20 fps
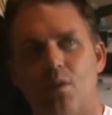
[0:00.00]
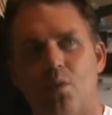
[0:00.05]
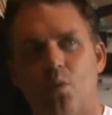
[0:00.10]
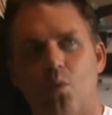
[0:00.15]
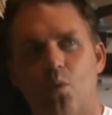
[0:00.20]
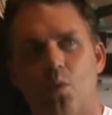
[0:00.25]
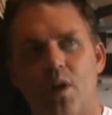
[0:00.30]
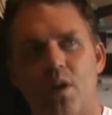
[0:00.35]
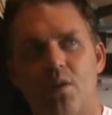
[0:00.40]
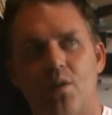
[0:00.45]

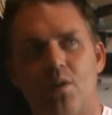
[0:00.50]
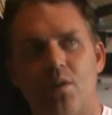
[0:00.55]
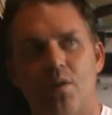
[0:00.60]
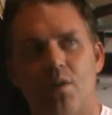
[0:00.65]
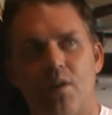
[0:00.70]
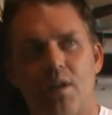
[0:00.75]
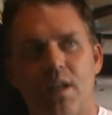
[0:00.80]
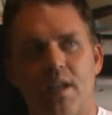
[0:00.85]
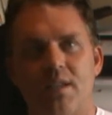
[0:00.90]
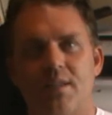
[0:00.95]
what
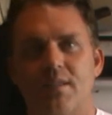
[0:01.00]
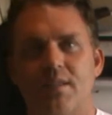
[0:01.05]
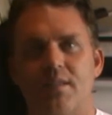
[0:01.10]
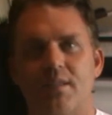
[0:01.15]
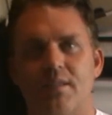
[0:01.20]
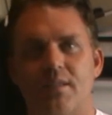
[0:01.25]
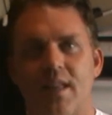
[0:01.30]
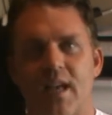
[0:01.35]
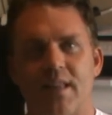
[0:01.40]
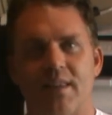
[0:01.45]
is
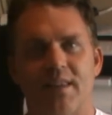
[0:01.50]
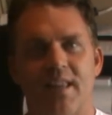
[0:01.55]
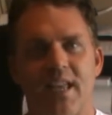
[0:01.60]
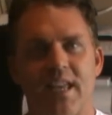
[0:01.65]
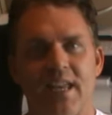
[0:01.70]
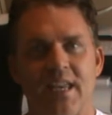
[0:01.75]
it that they